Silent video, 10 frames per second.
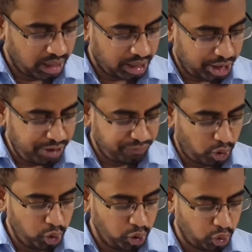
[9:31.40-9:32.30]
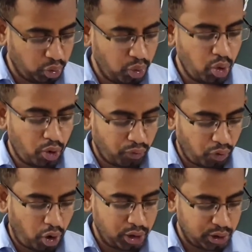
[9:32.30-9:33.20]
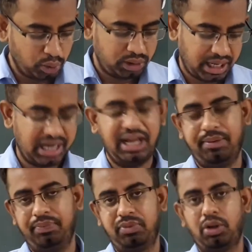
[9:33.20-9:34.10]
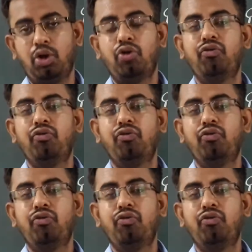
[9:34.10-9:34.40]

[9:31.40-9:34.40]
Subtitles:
he won't do what you tell him.